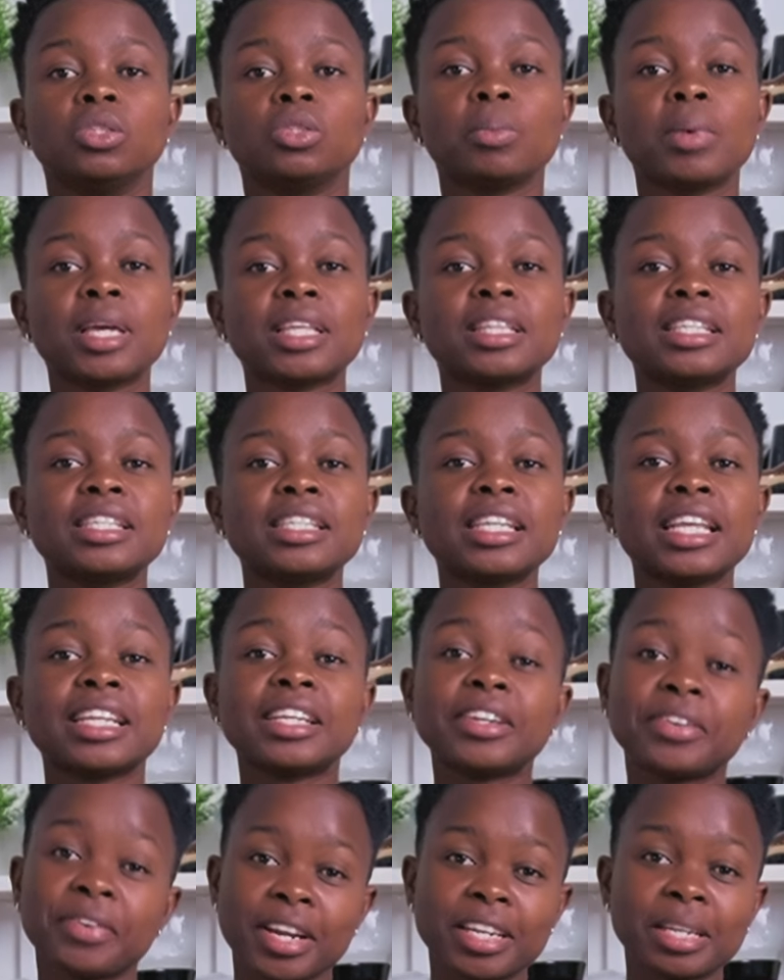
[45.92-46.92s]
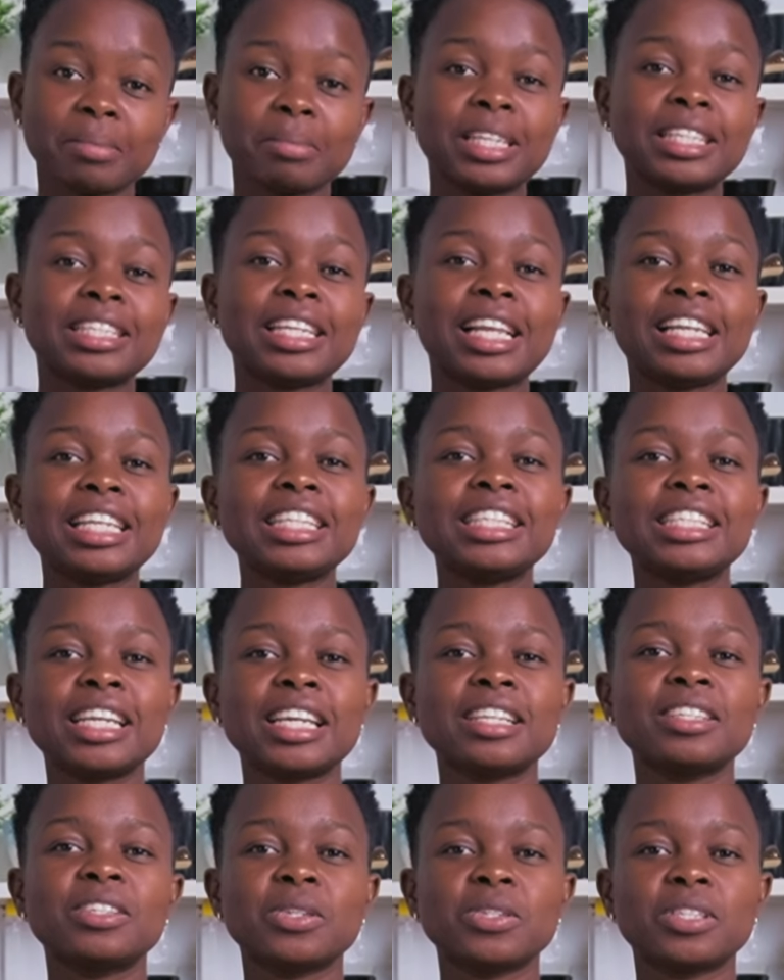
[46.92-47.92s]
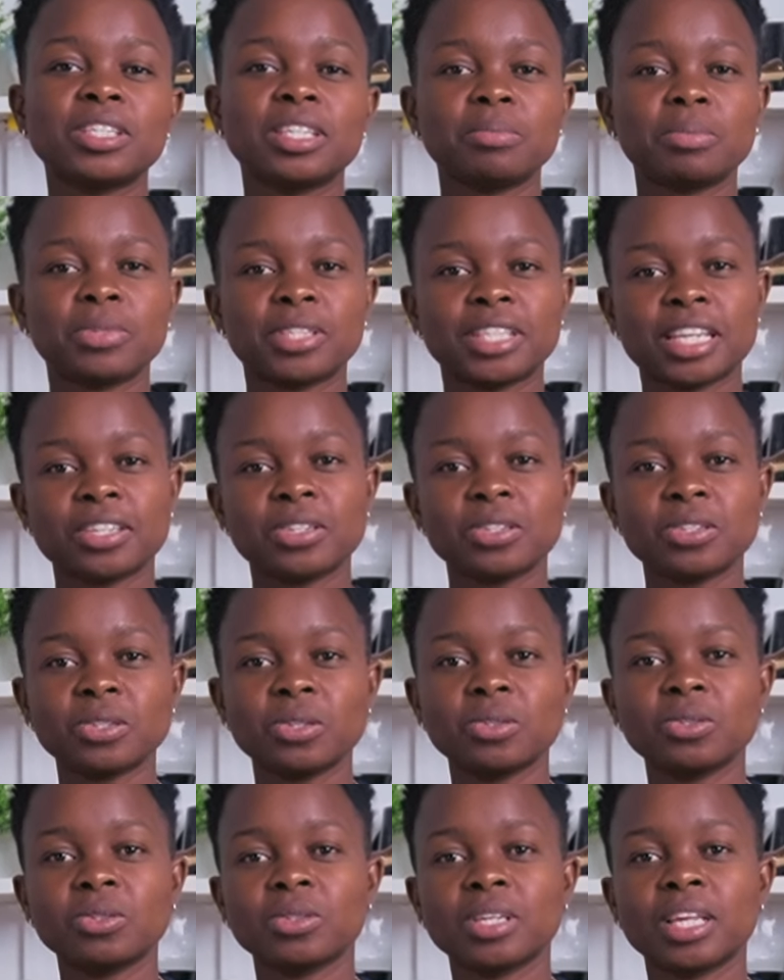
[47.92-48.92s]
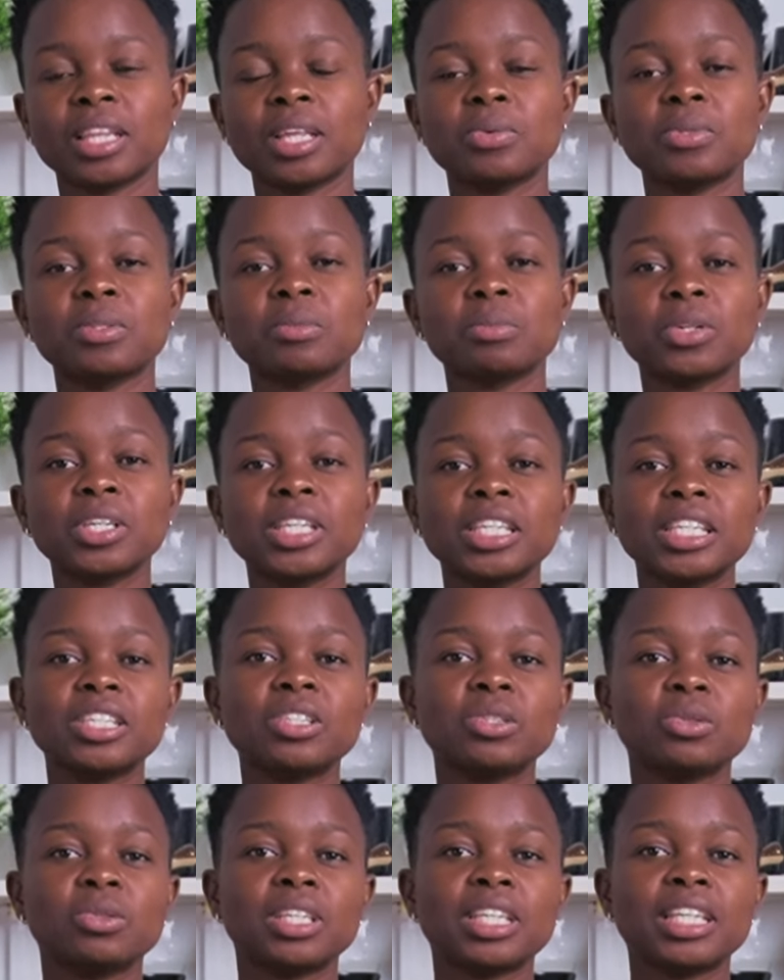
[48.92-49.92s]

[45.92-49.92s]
To make this incredibly delicious sauteed potatoes cooked together with smokies, you'll